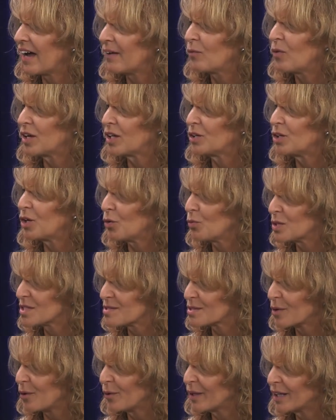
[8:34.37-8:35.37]
I want to know
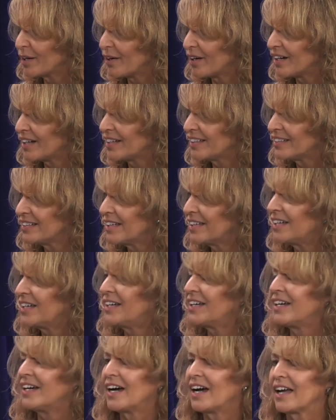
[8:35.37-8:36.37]
what's going on. Mm-hmm.